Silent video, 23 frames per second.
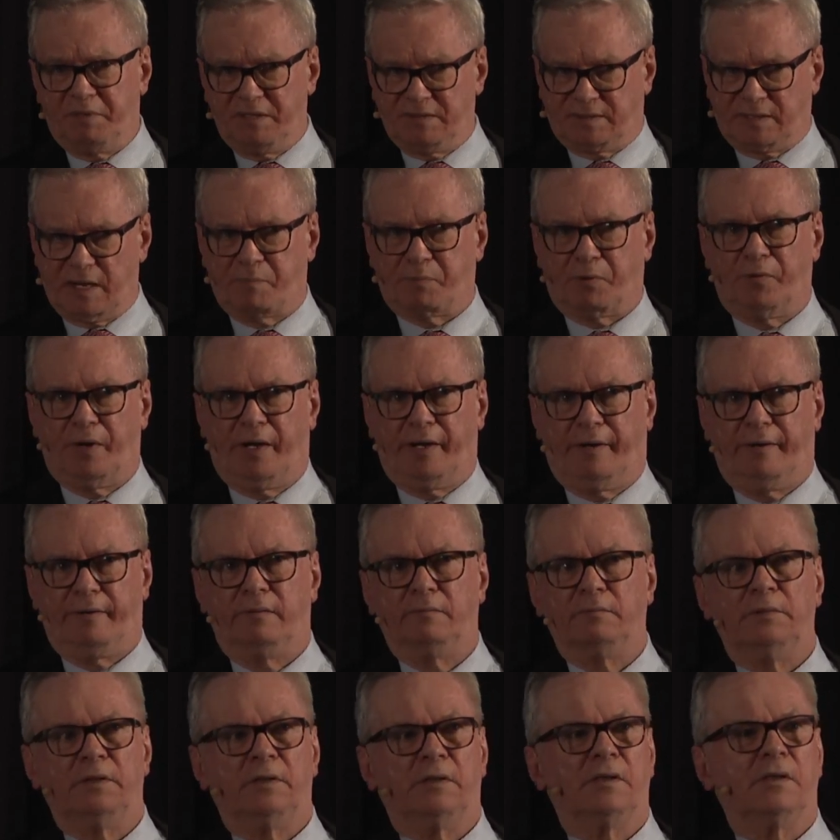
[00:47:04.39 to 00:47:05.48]
be separated
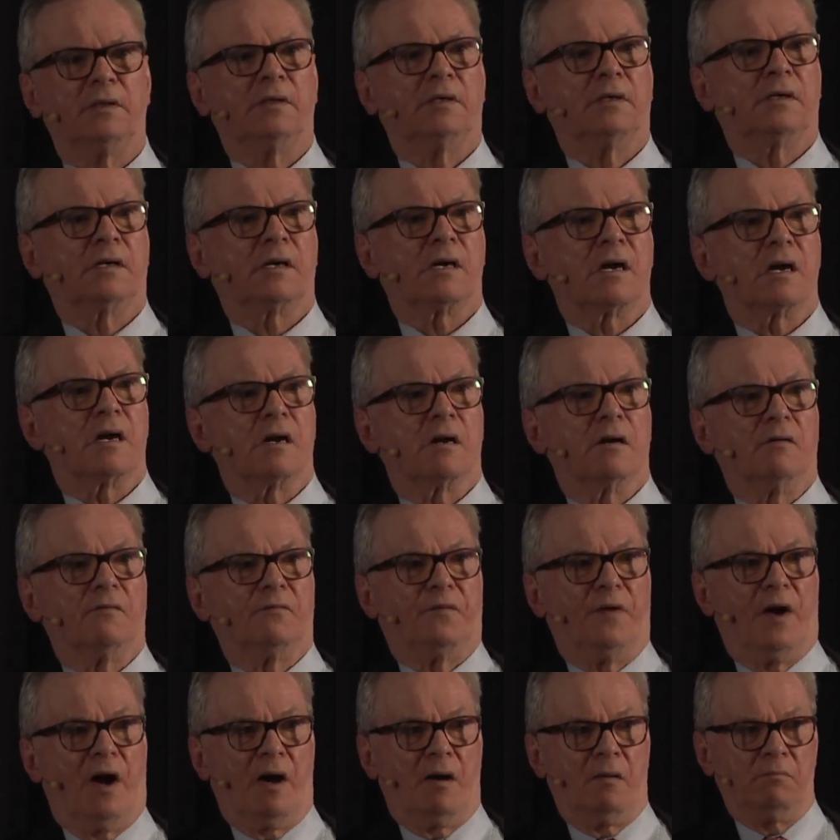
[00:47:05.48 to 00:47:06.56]

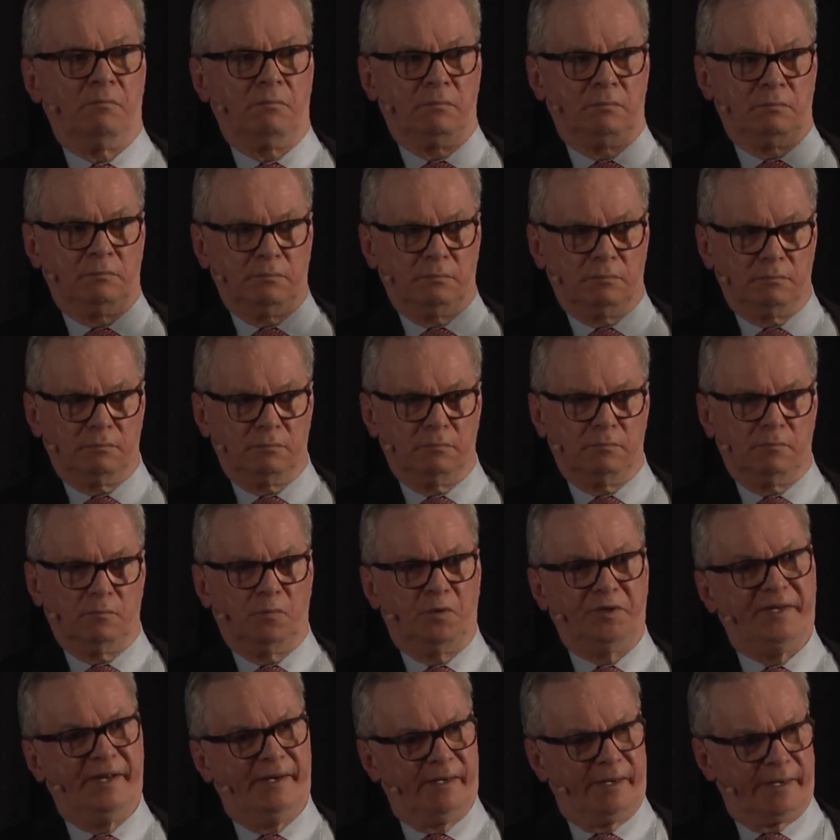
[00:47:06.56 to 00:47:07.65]
from, we're
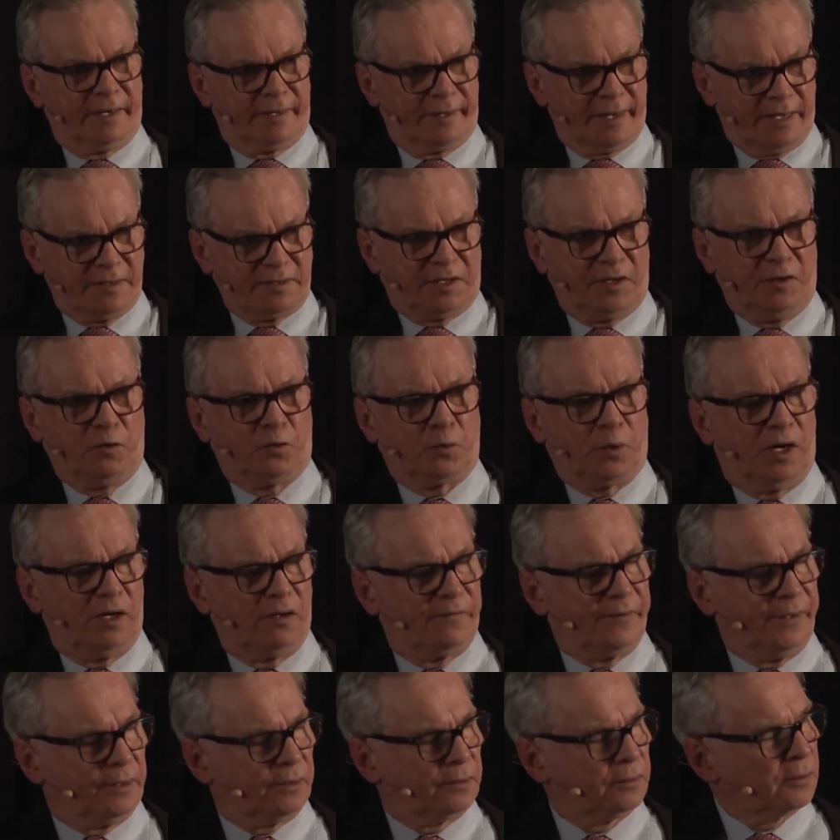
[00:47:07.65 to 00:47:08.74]
dealing in nineteen
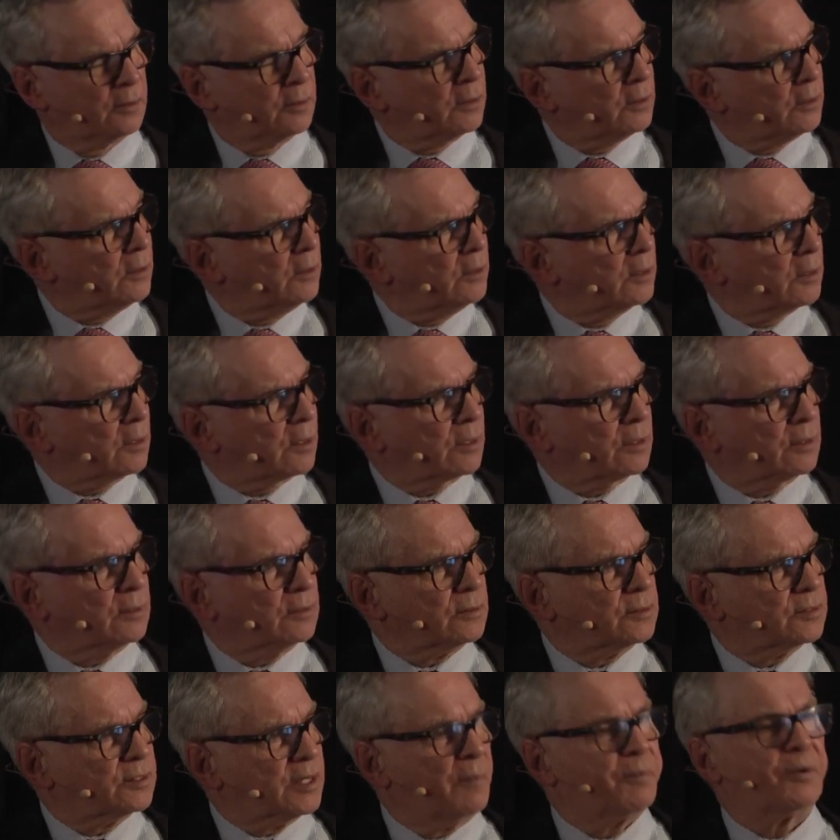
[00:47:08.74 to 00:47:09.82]
twelve here,
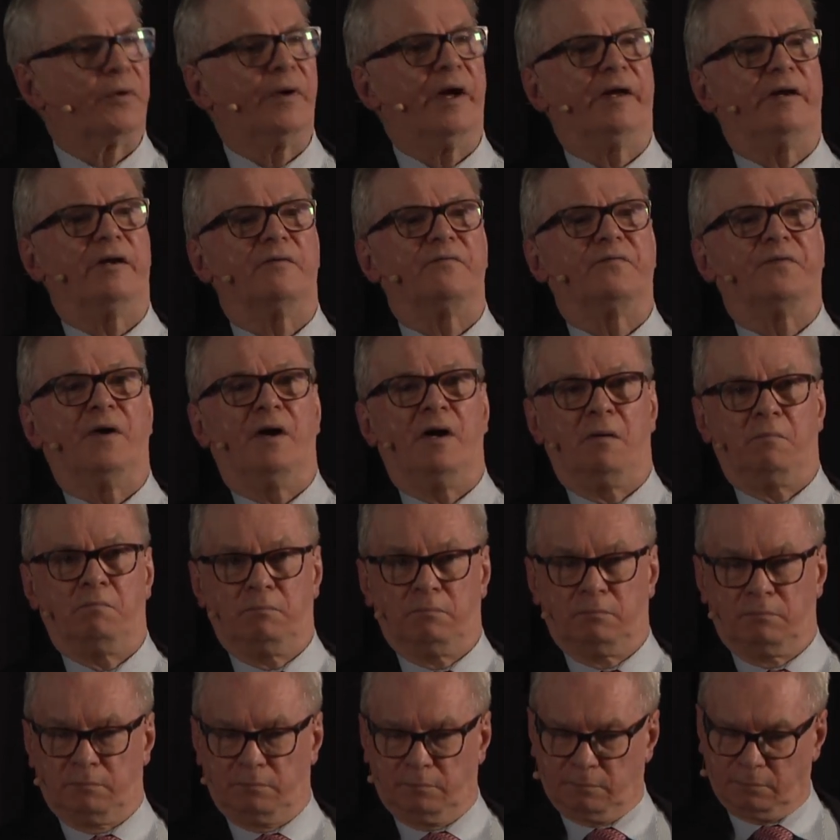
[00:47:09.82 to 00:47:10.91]
separated
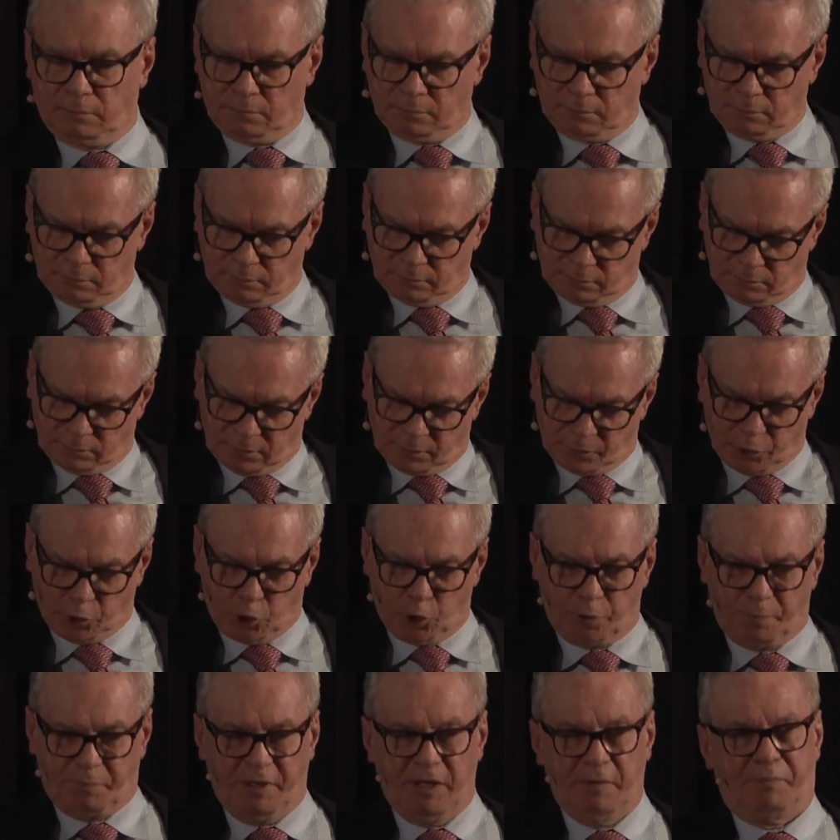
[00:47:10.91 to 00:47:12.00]
from the
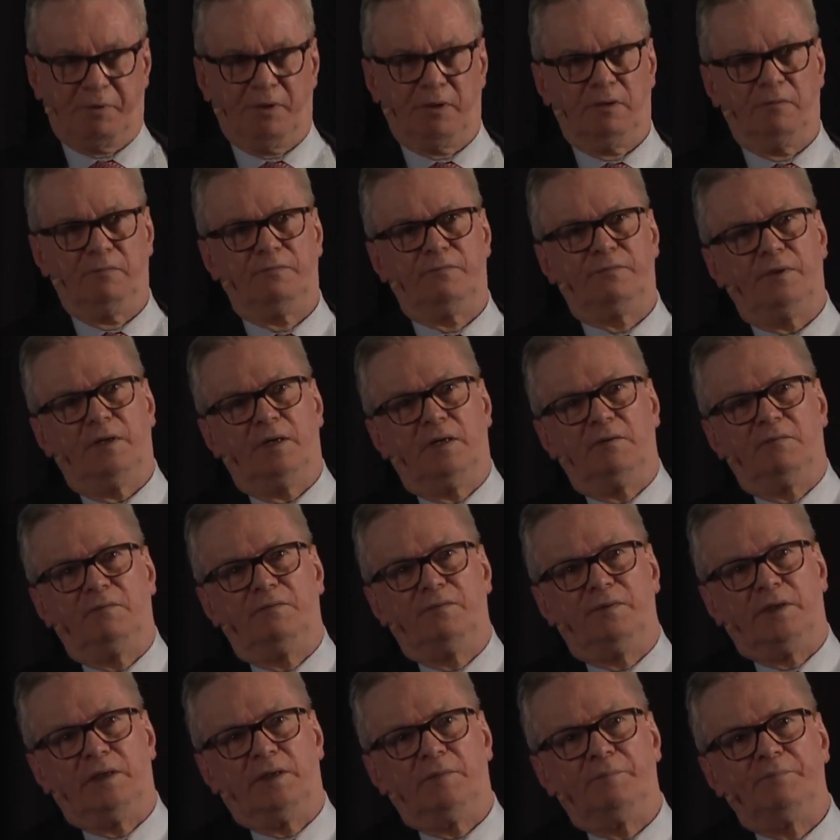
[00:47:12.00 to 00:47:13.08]
good people of,
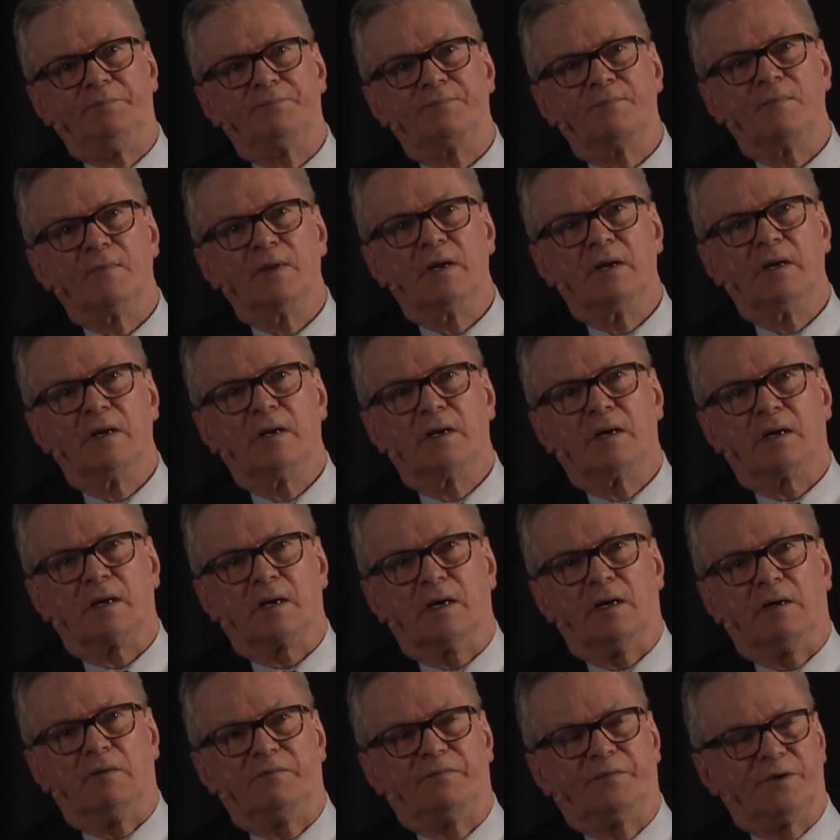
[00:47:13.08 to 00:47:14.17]
of, uh,
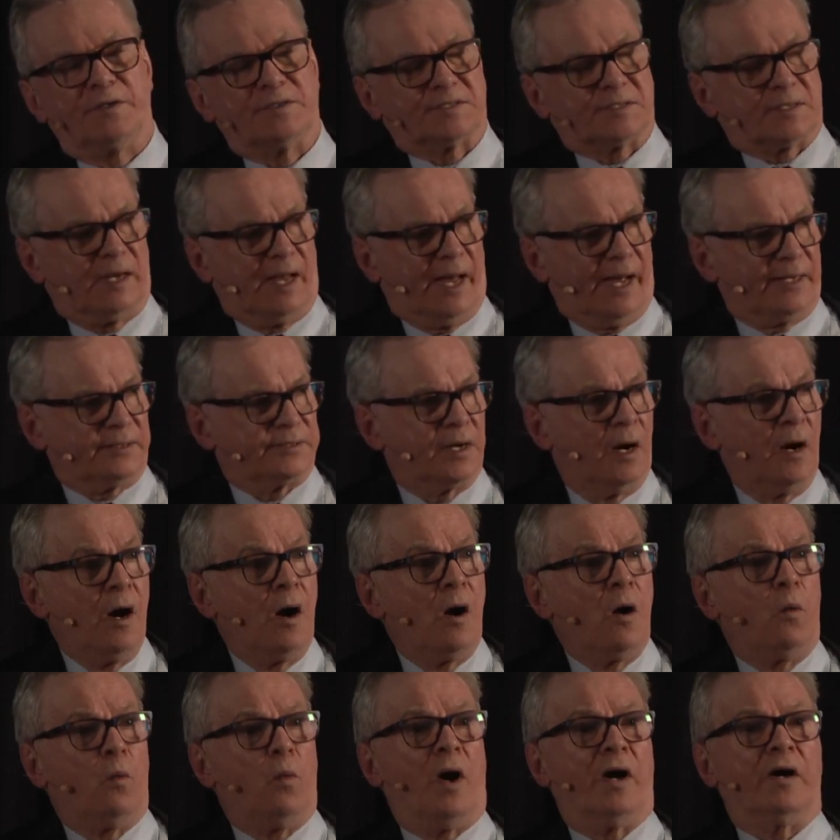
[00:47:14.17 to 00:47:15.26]
of first class.
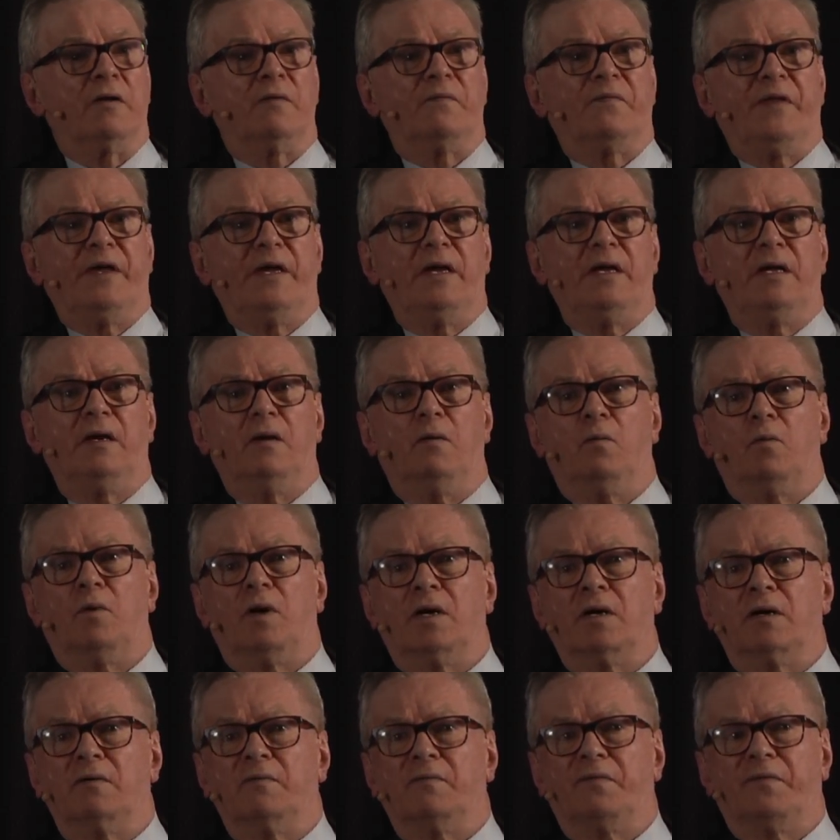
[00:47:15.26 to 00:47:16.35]
One of the,
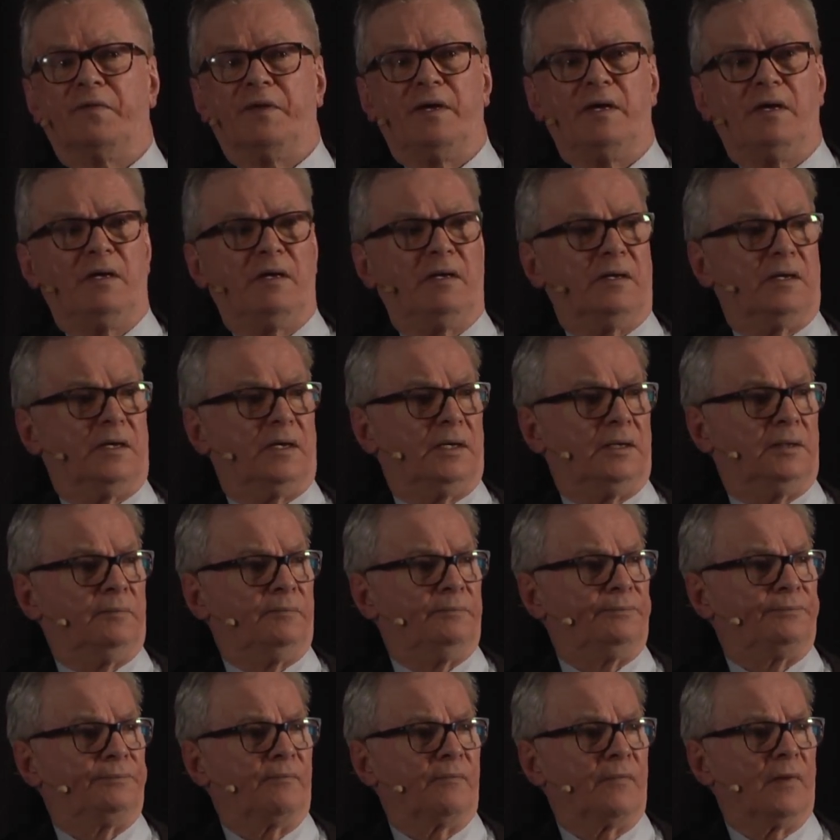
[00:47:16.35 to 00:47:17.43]
one of the
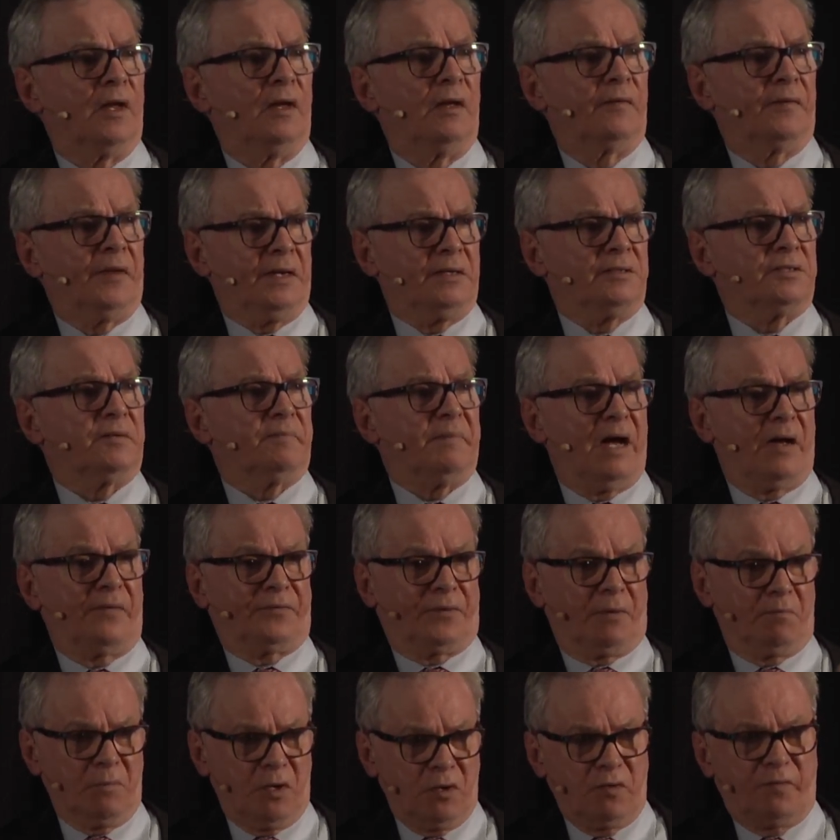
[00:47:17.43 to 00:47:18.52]
um, things about
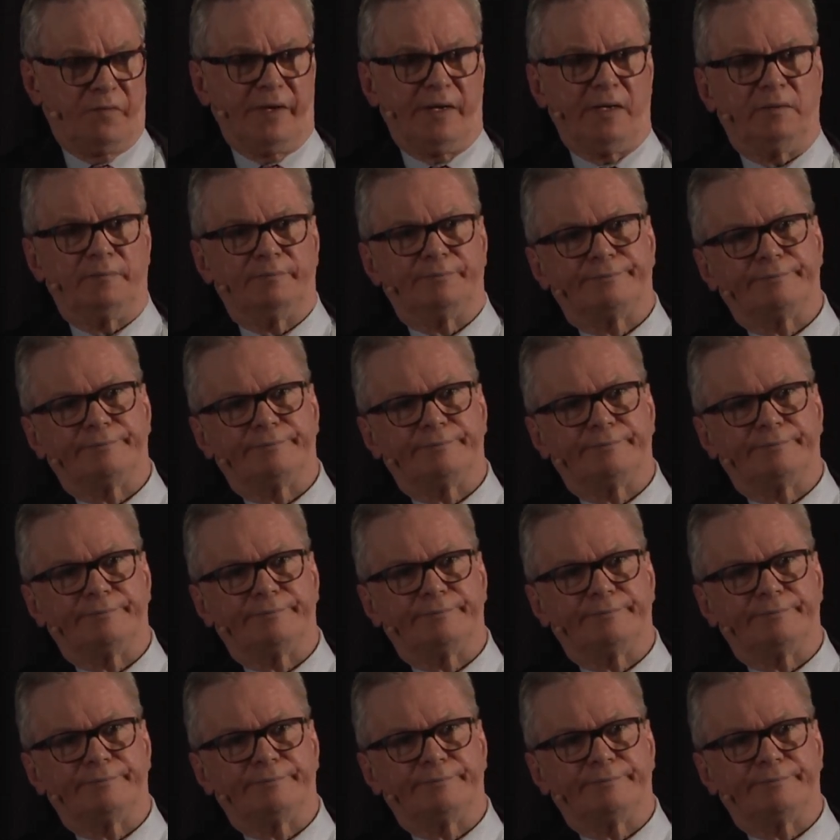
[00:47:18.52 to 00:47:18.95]
the movie